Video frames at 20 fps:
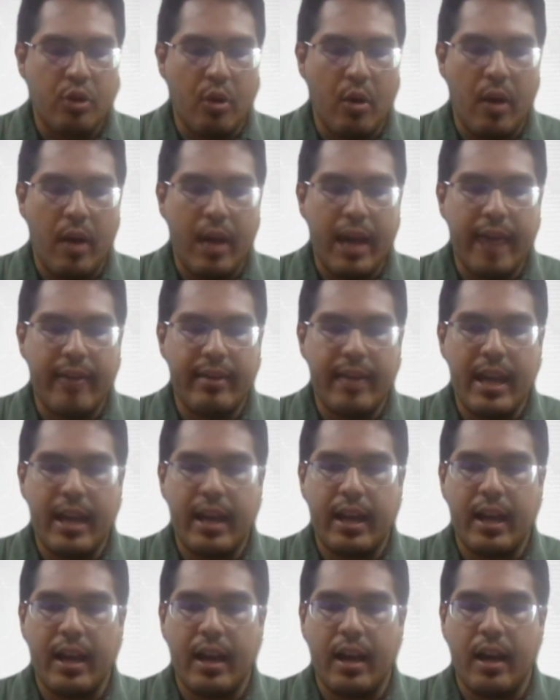So I
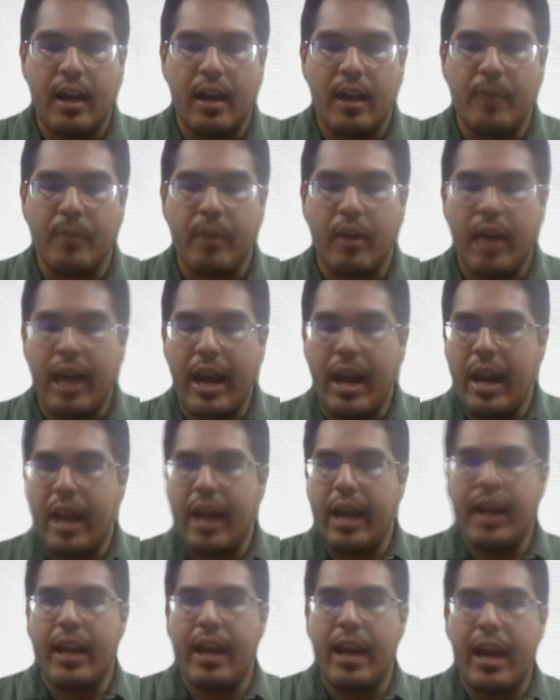think, uh, oh,
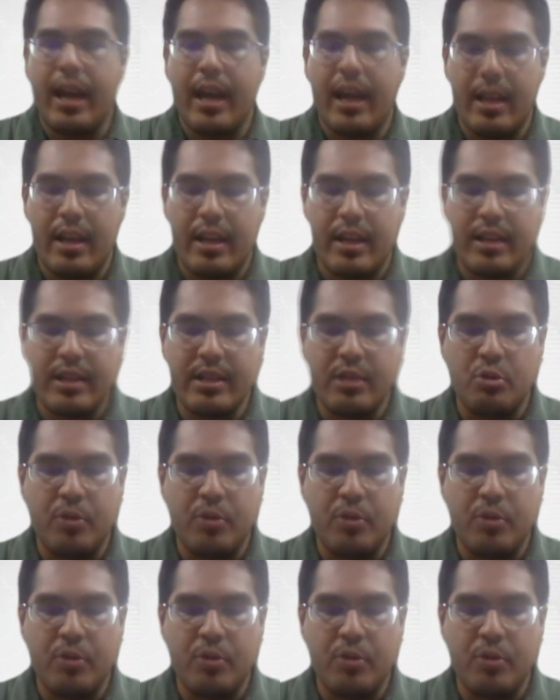and and uh,